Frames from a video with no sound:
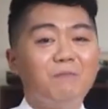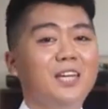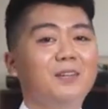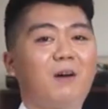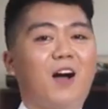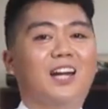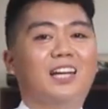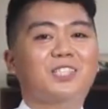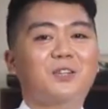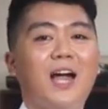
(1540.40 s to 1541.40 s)
of
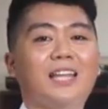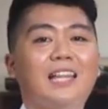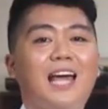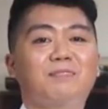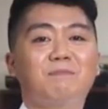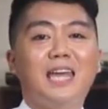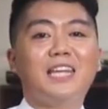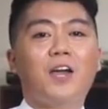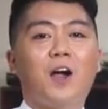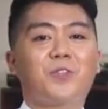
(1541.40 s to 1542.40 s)
Myanmar is quite like
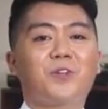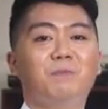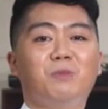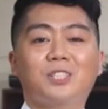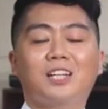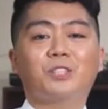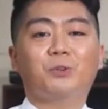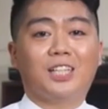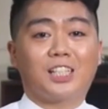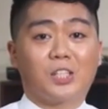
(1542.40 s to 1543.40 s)
many other musical
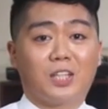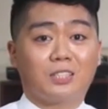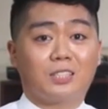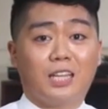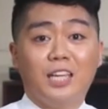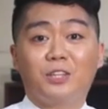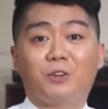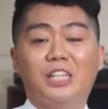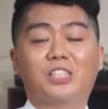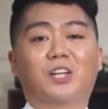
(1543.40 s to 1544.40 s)
traditions in
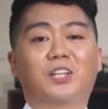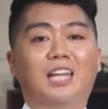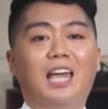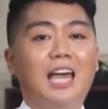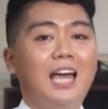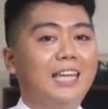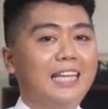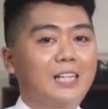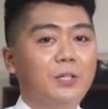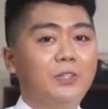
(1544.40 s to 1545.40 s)
the region,
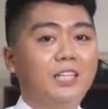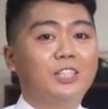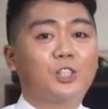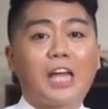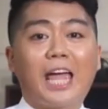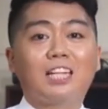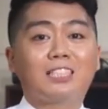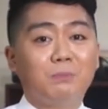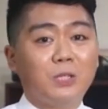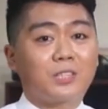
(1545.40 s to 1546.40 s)
including
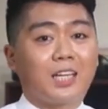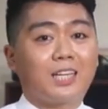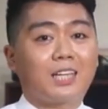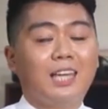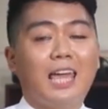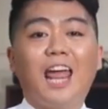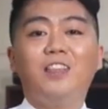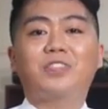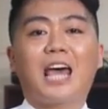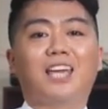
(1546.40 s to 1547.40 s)
Chinese music
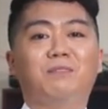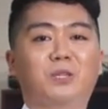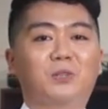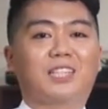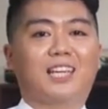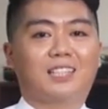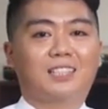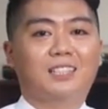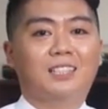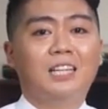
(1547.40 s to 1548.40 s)
and Thai
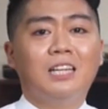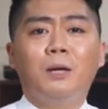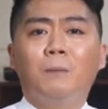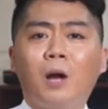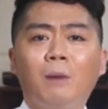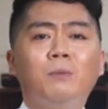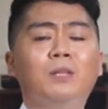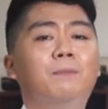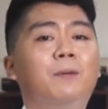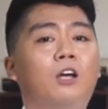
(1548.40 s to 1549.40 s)
music
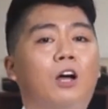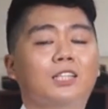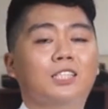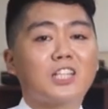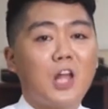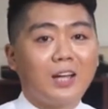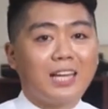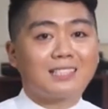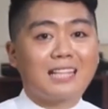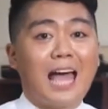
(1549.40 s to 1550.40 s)
probably because its
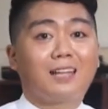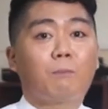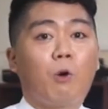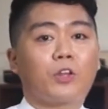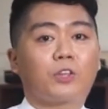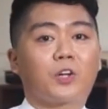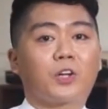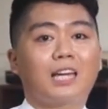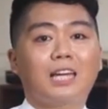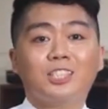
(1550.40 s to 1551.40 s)
longest land
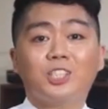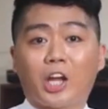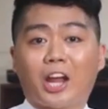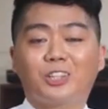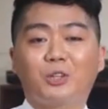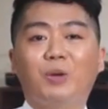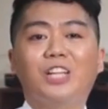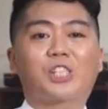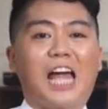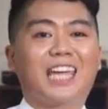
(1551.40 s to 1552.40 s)
border is shared
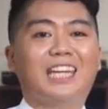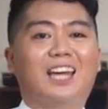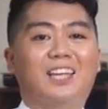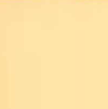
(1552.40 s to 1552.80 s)
with China.